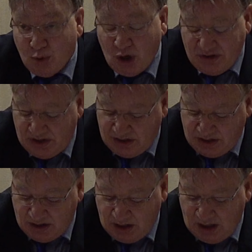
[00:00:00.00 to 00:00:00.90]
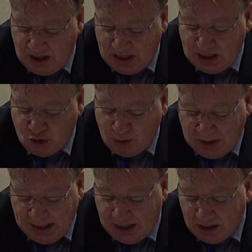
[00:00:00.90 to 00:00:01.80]
process in
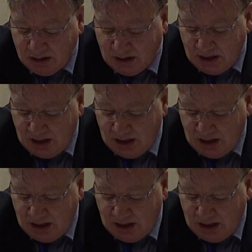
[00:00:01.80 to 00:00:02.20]
Japan,